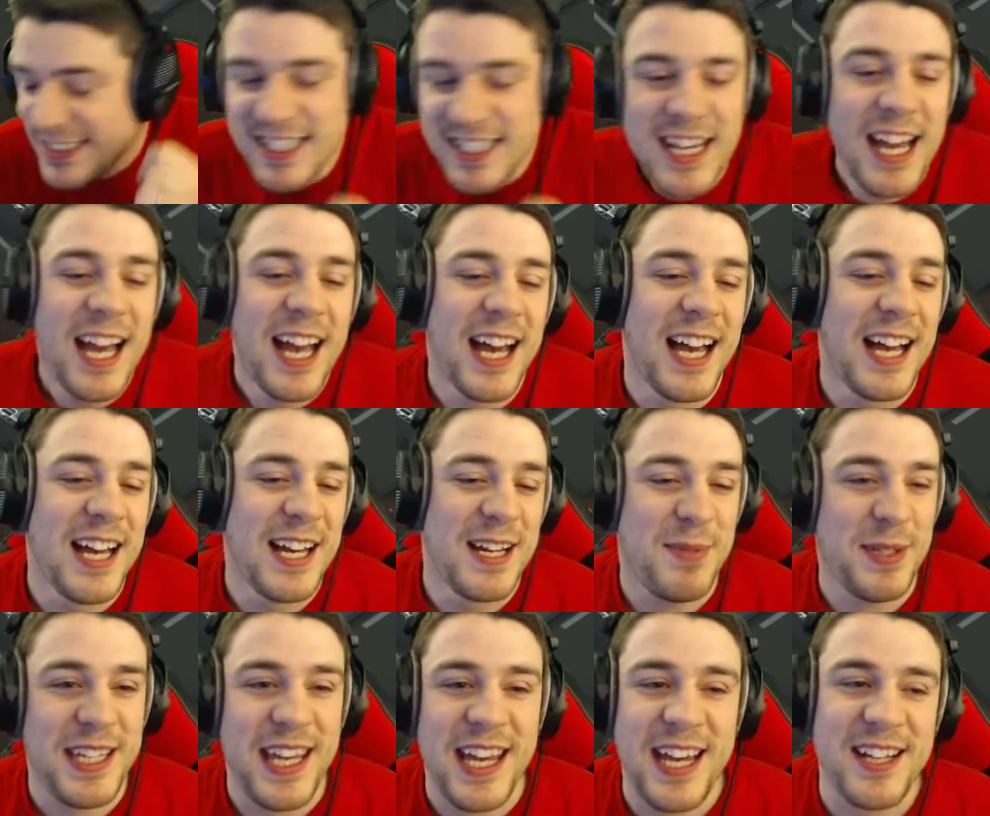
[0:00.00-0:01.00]

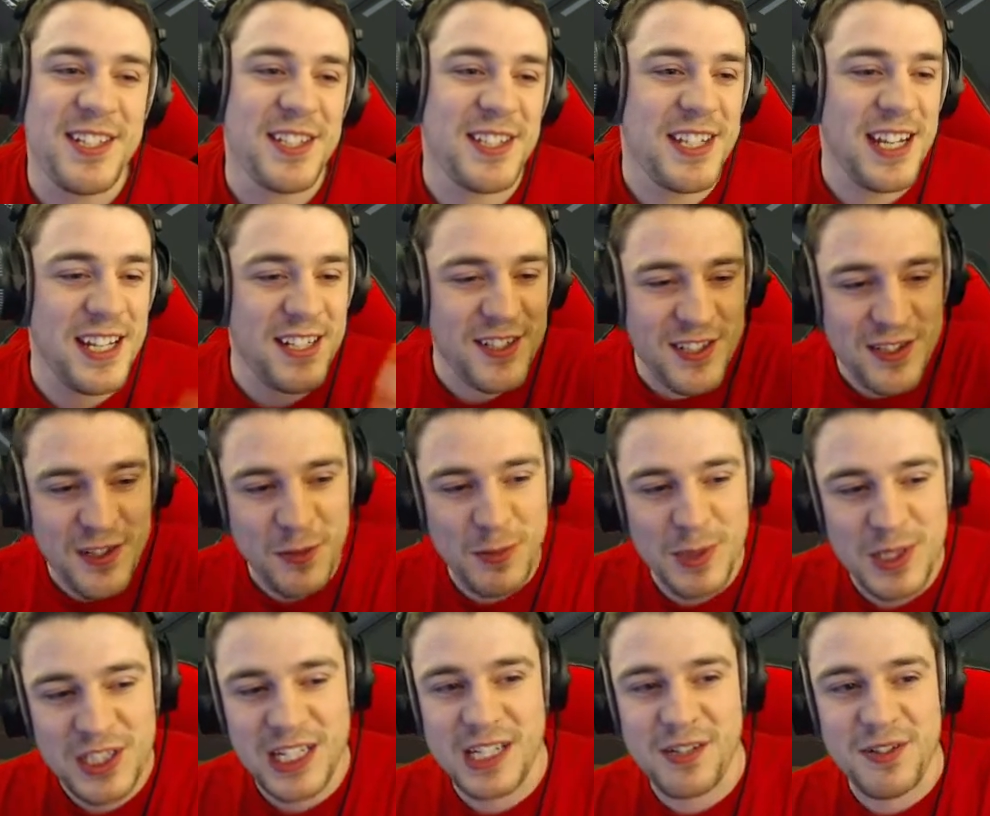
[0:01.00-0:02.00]
But yeah, just it's so
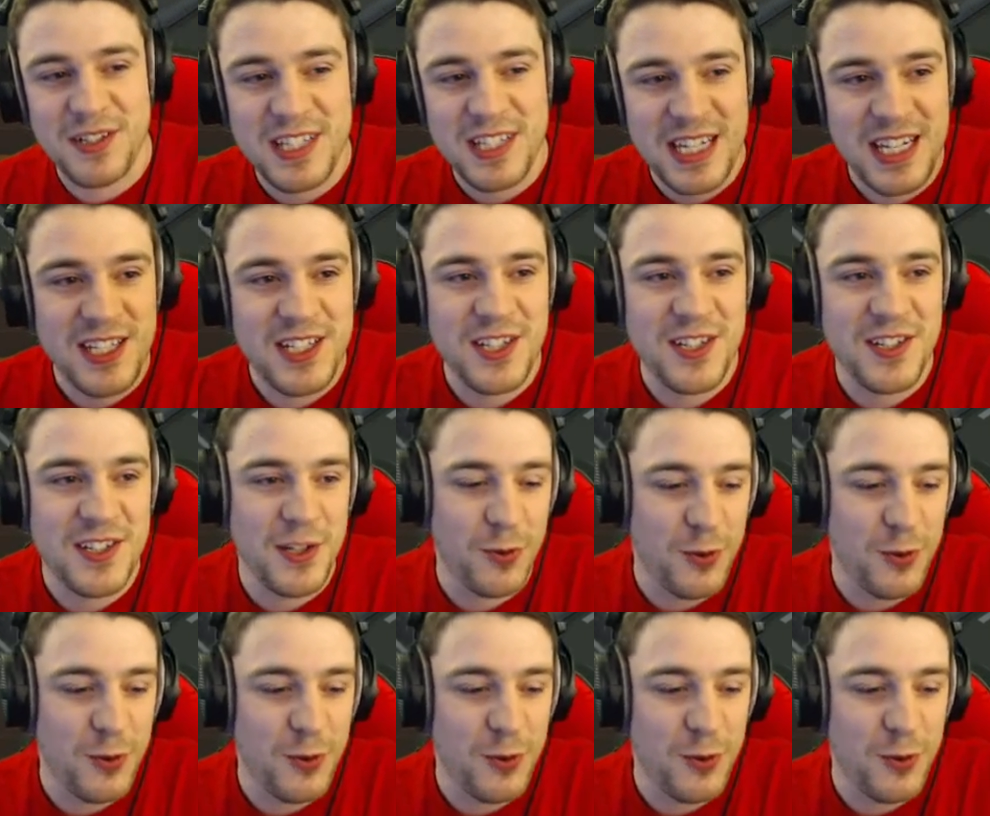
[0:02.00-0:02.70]
much clearer. It's easy to see. All